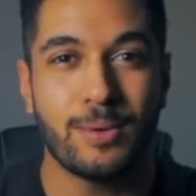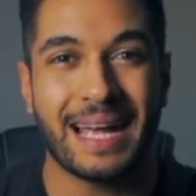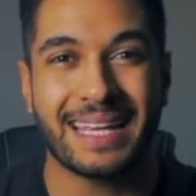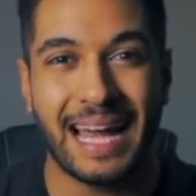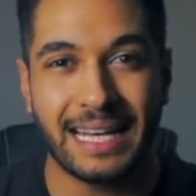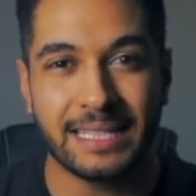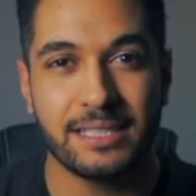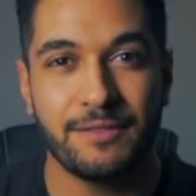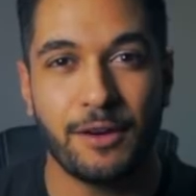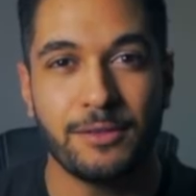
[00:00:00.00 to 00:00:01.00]
And this is in
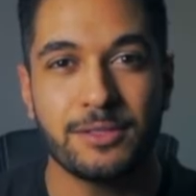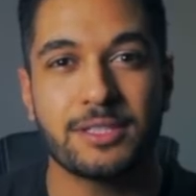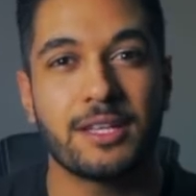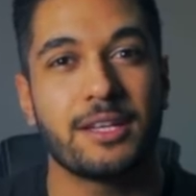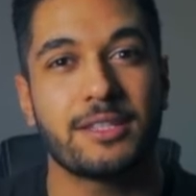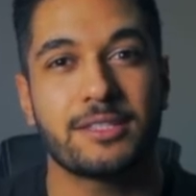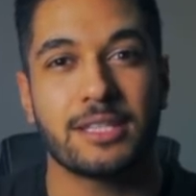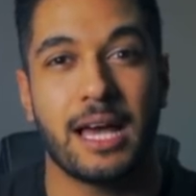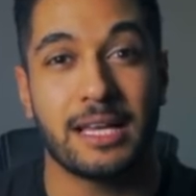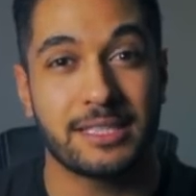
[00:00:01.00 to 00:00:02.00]
4K
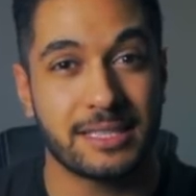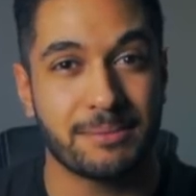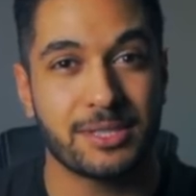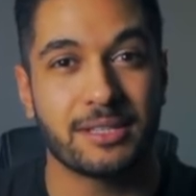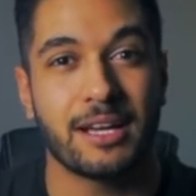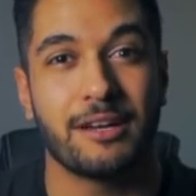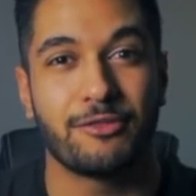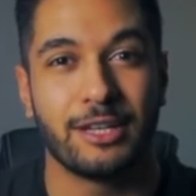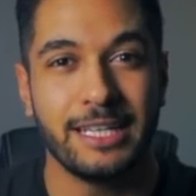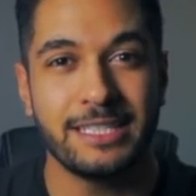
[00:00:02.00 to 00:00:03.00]
full resolution,
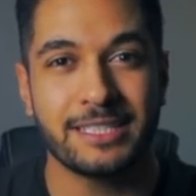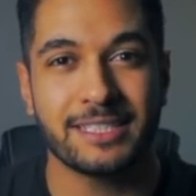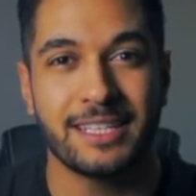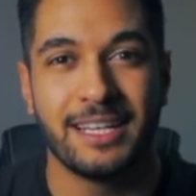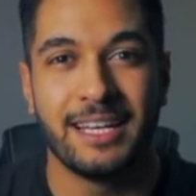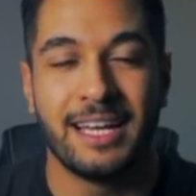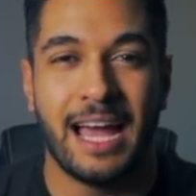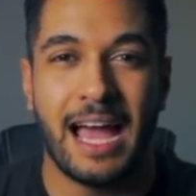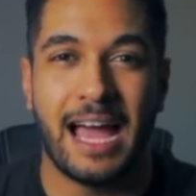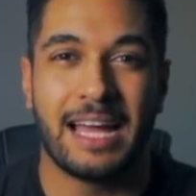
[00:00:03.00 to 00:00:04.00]
and we've done
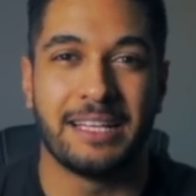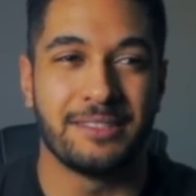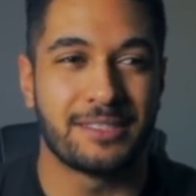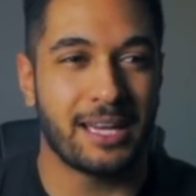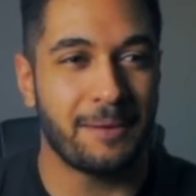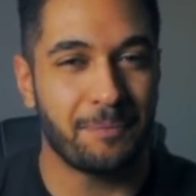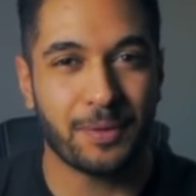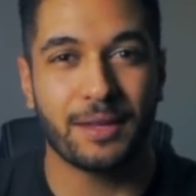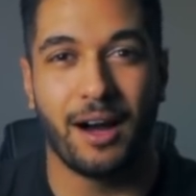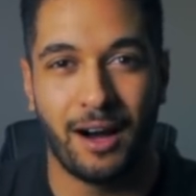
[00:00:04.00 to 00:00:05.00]
no
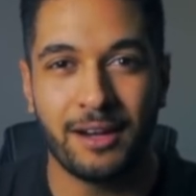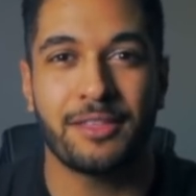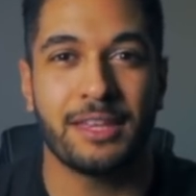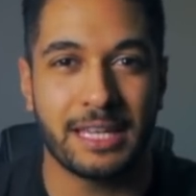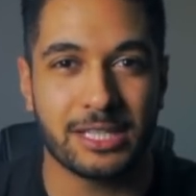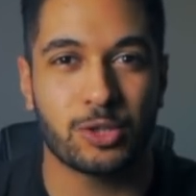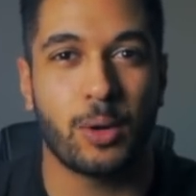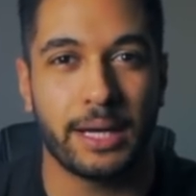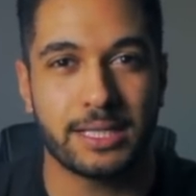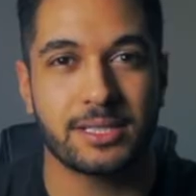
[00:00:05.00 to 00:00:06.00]
proxy
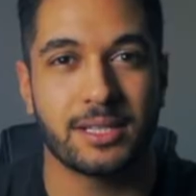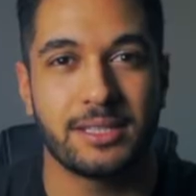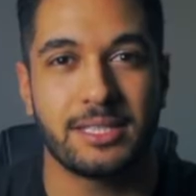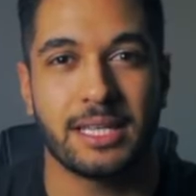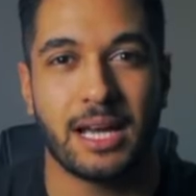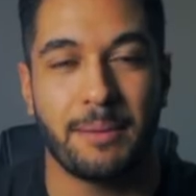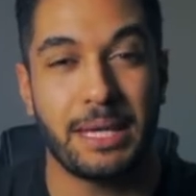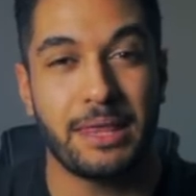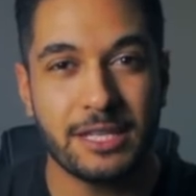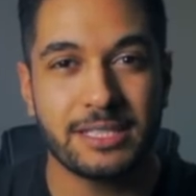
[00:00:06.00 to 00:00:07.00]
uh, media or
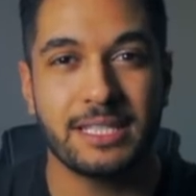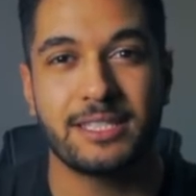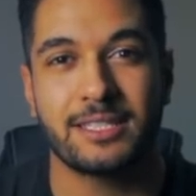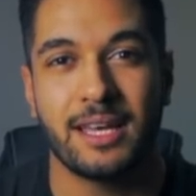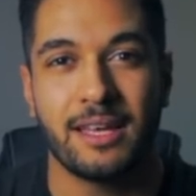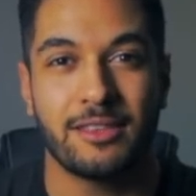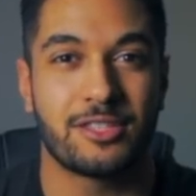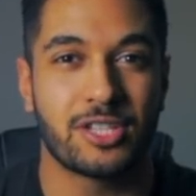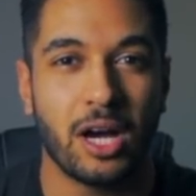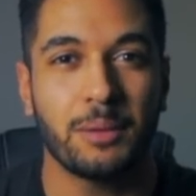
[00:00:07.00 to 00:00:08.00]
anything like that. I've just
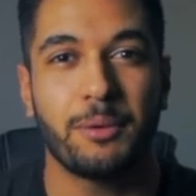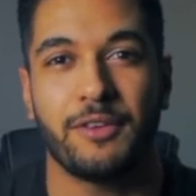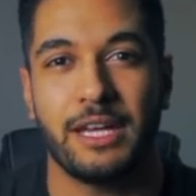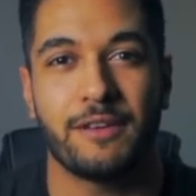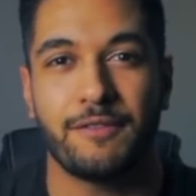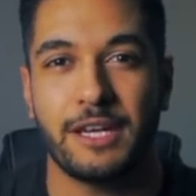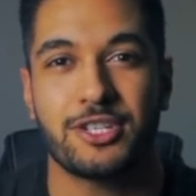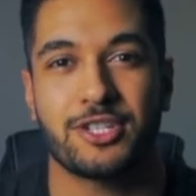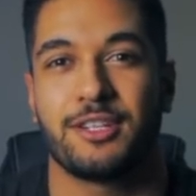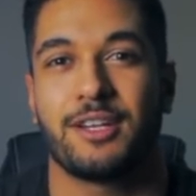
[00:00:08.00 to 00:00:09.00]
taken it straight
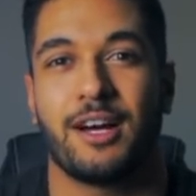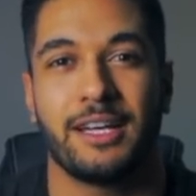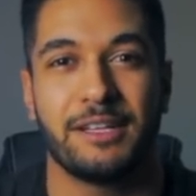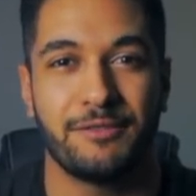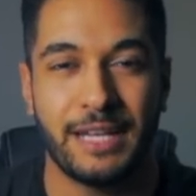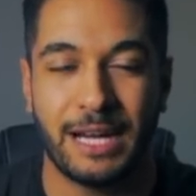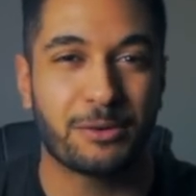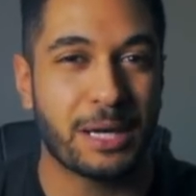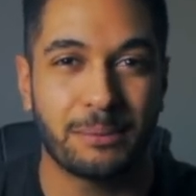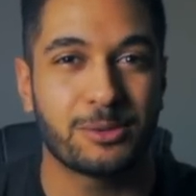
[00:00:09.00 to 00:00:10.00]
from the
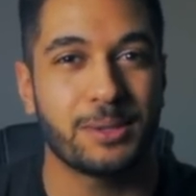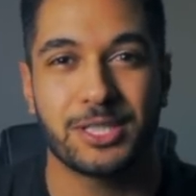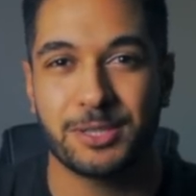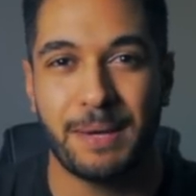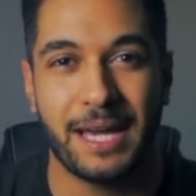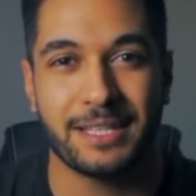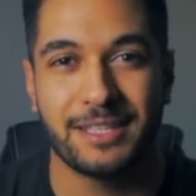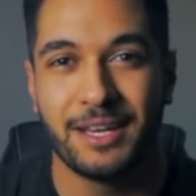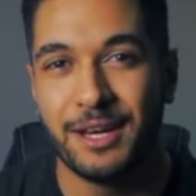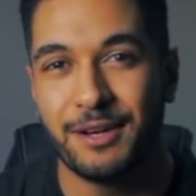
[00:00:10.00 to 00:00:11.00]
uh,
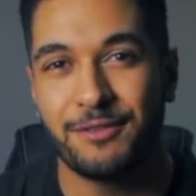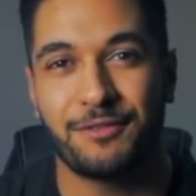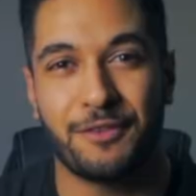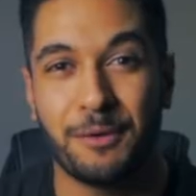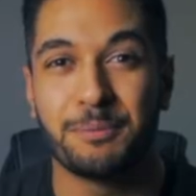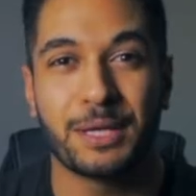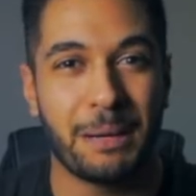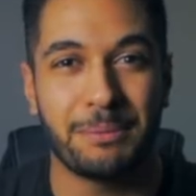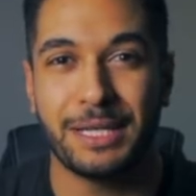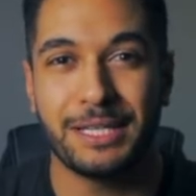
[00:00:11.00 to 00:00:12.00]
SD card
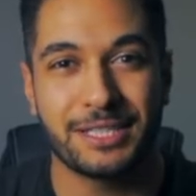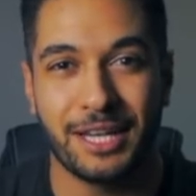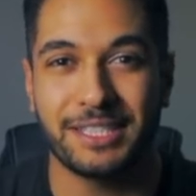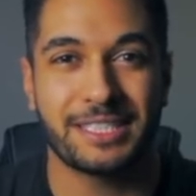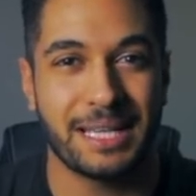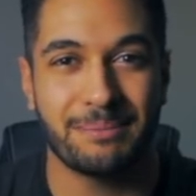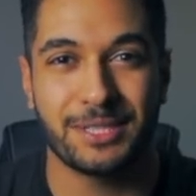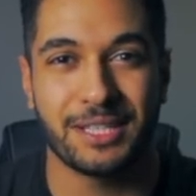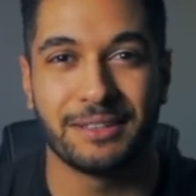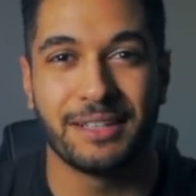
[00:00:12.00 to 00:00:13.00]
into the actual
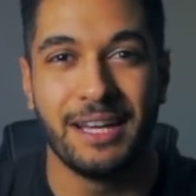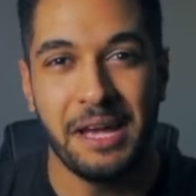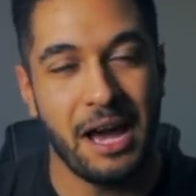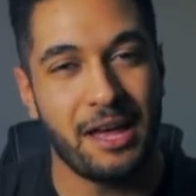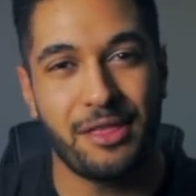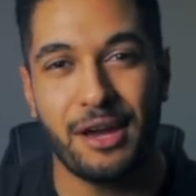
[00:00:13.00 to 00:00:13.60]
computer.